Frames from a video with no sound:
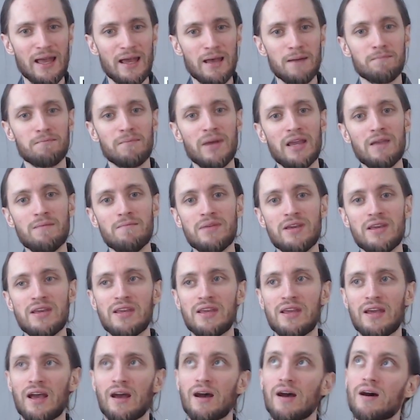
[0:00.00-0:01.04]

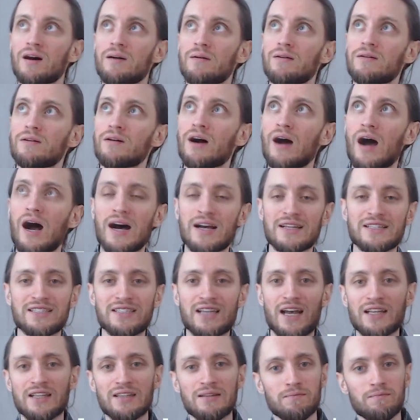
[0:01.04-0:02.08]
Maybe a
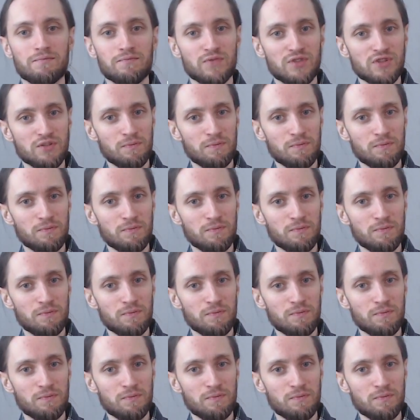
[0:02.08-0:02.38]
sudden